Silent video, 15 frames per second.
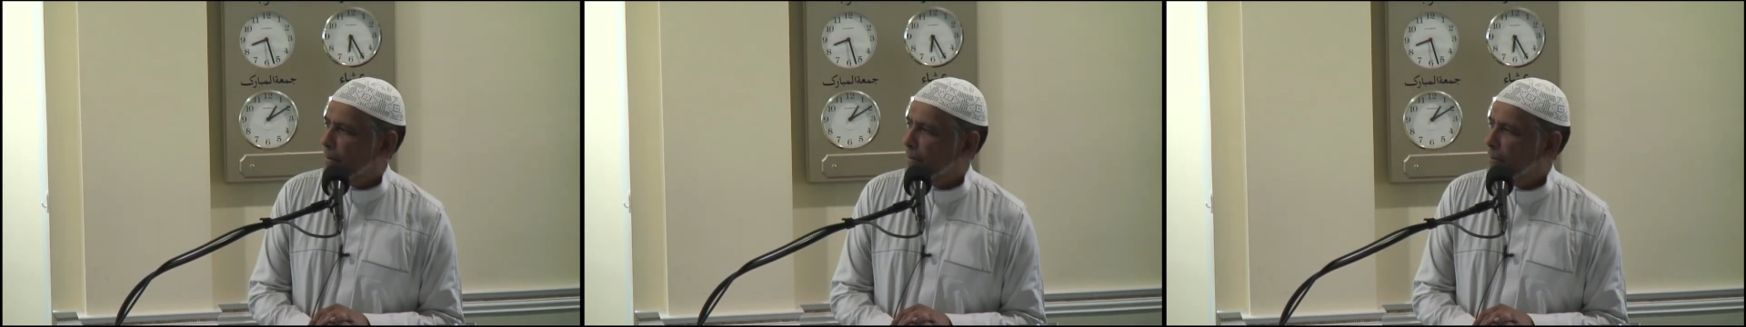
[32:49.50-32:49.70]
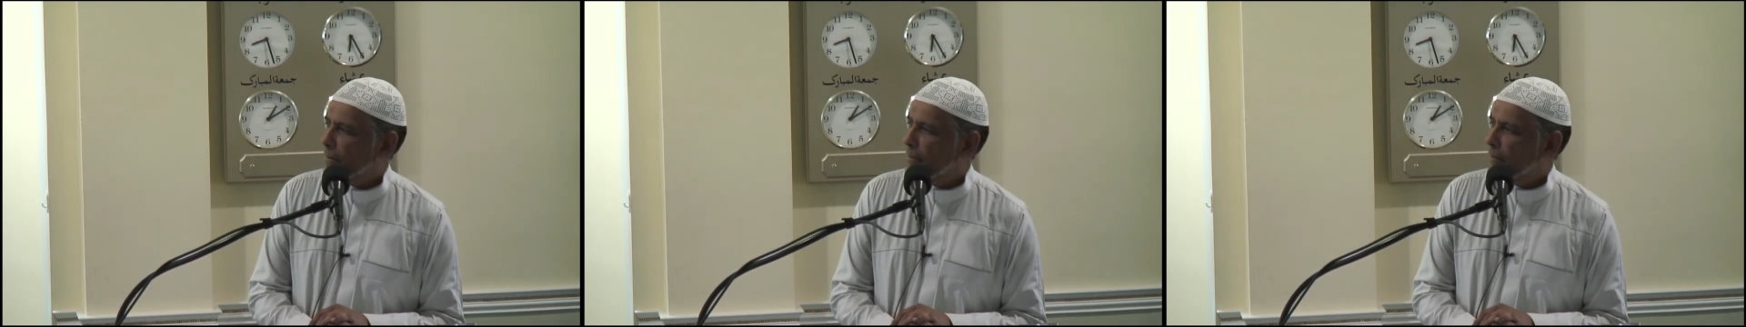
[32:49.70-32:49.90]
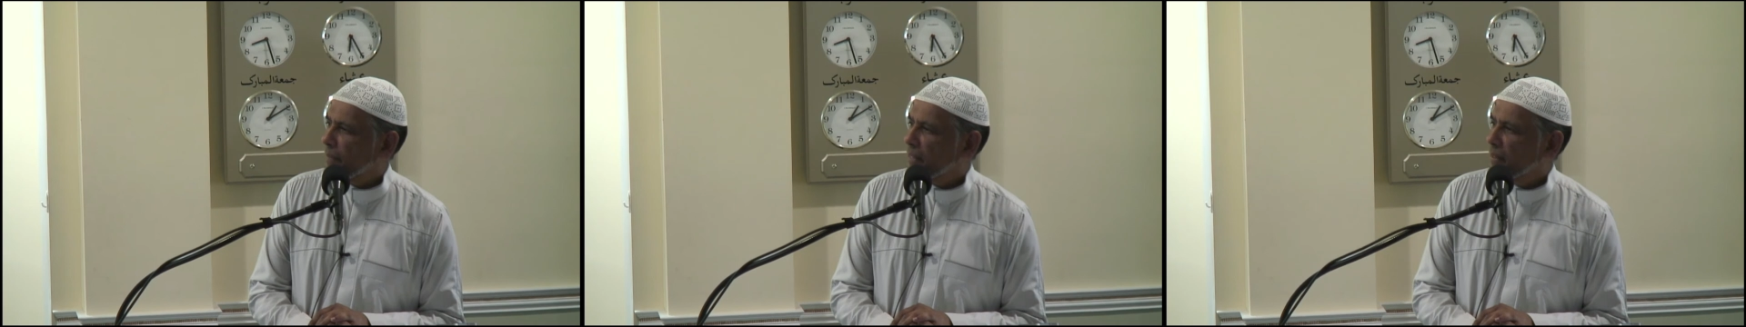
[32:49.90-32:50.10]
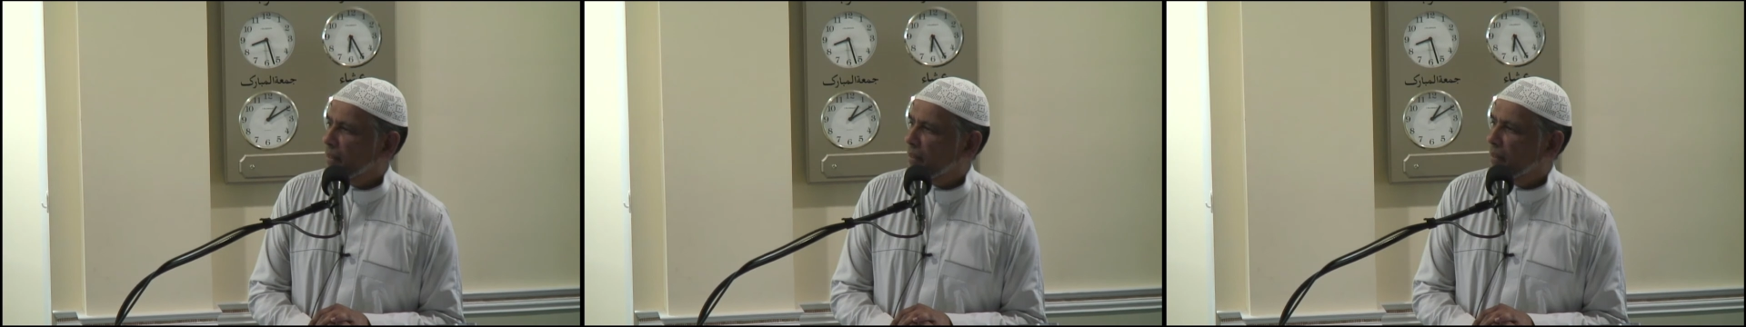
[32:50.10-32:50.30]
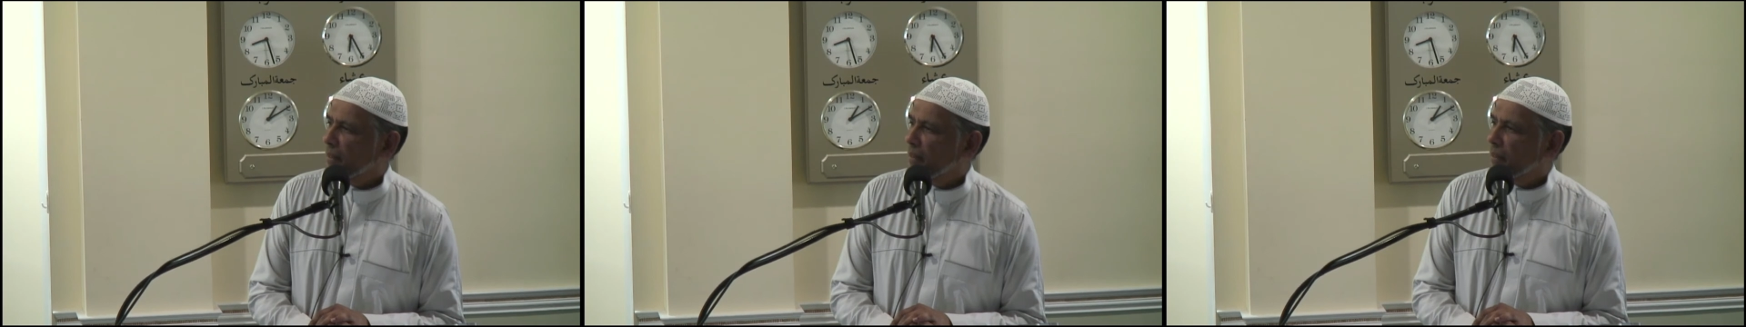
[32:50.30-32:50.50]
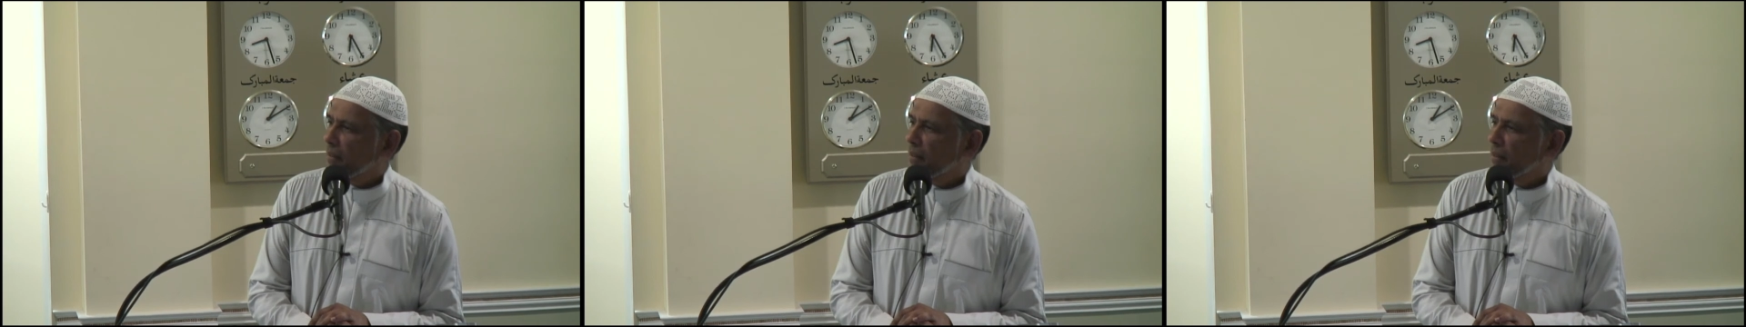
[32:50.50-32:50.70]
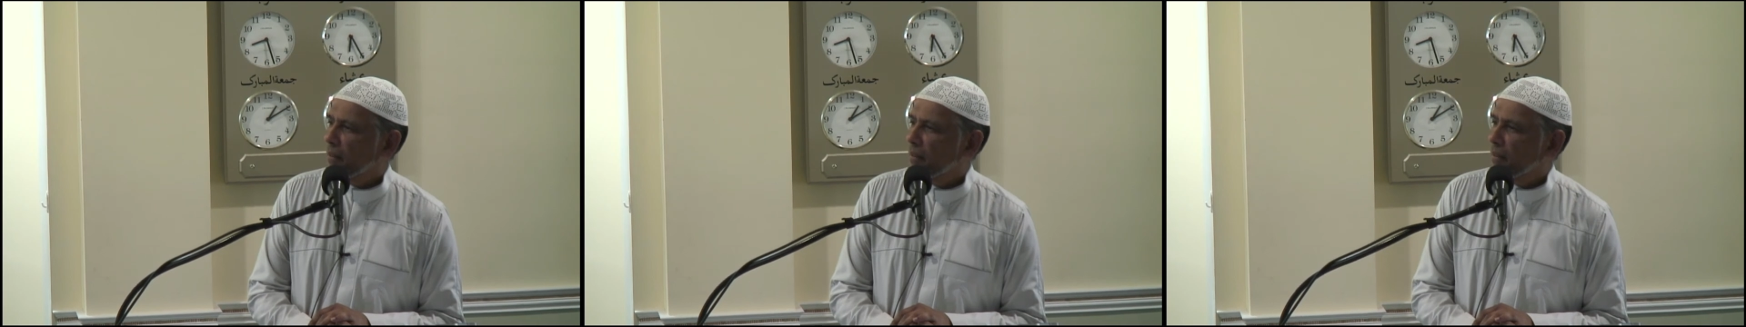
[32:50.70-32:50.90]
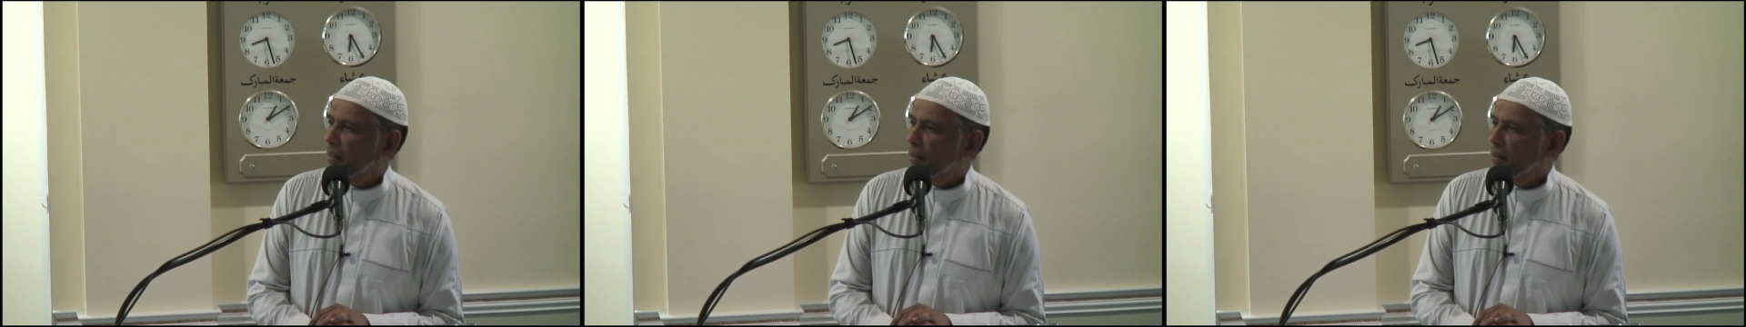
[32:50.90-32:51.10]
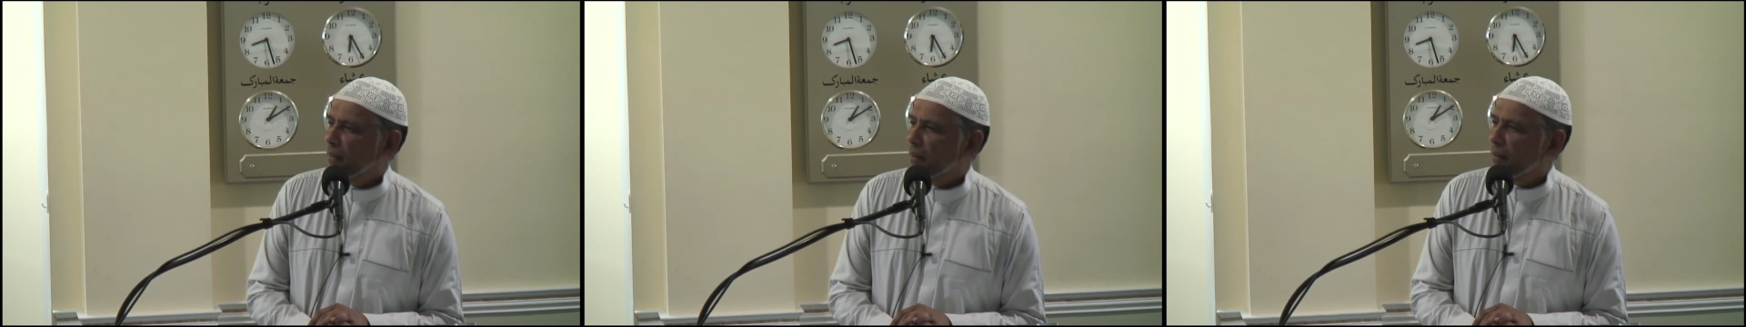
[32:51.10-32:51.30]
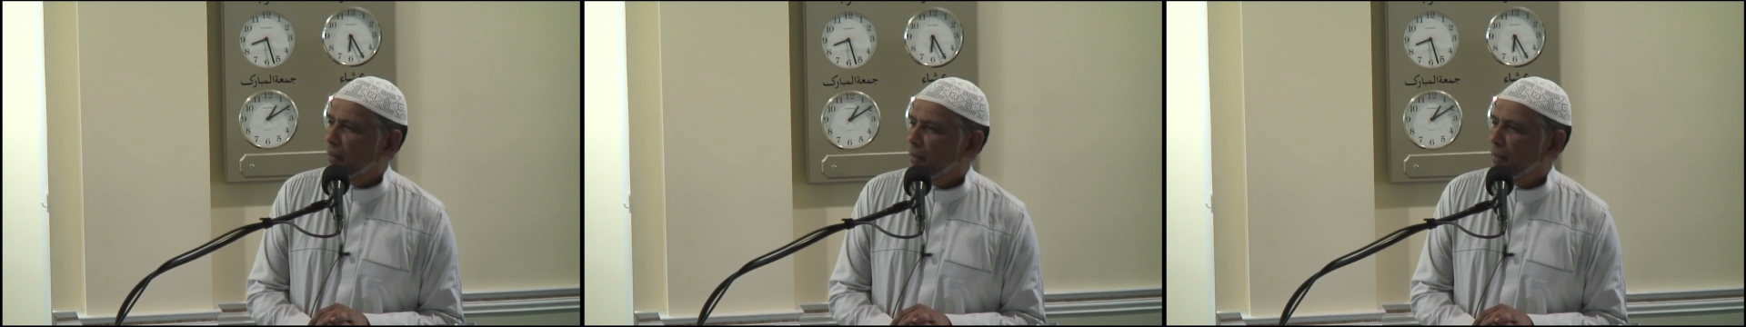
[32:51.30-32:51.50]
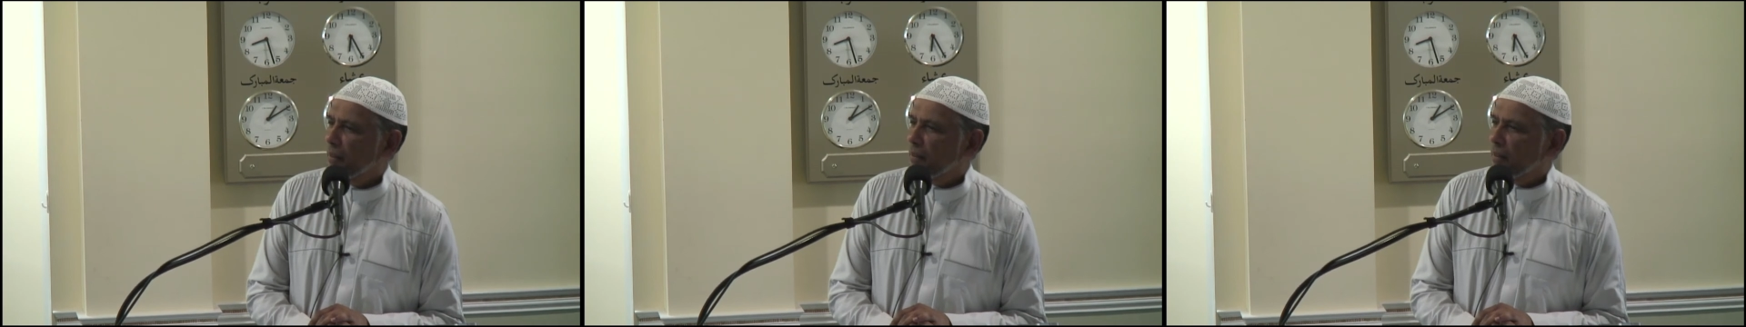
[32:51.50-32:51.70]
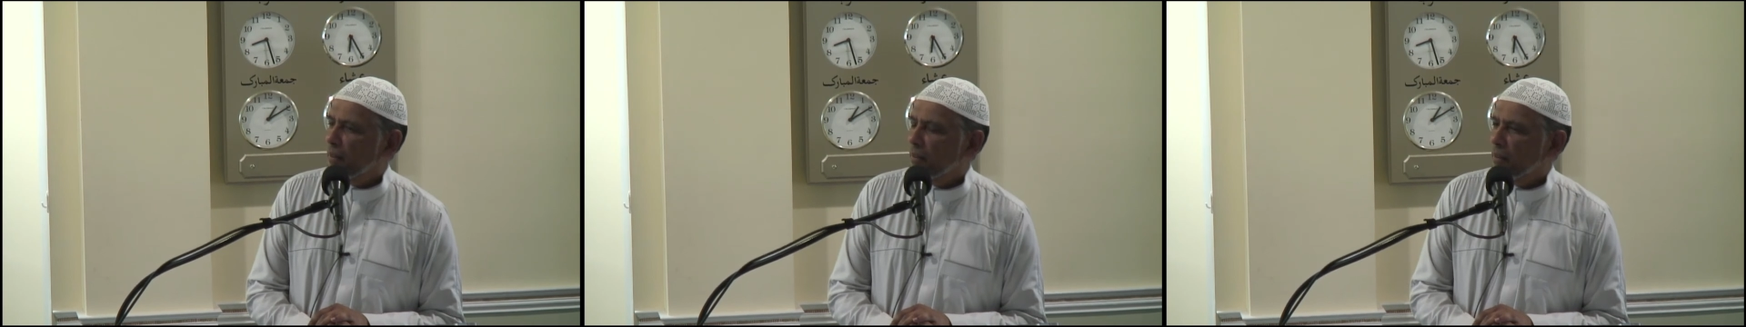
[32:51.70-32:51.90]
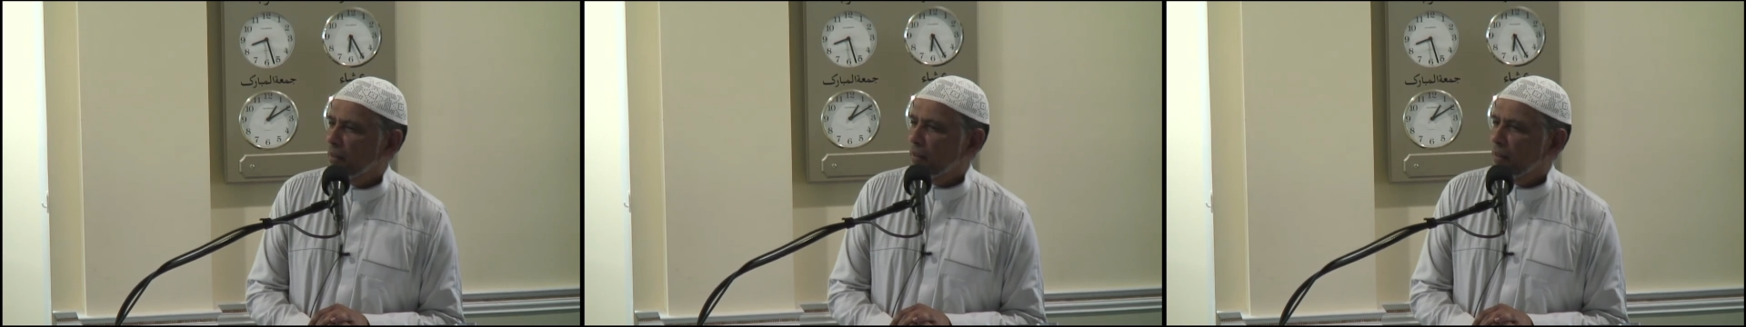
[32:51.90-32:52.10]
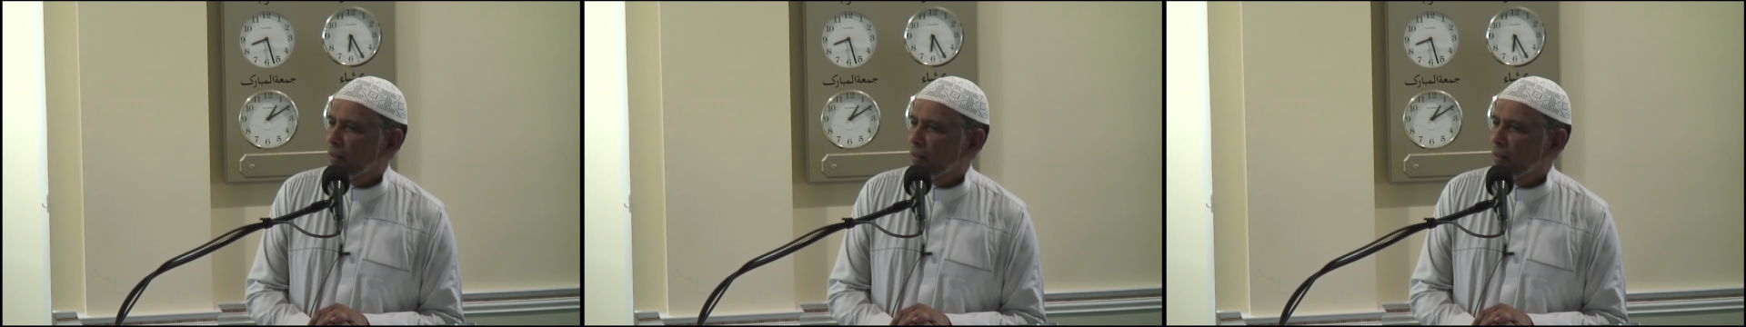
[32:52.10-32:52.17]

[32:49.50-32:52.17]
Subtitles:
(silence)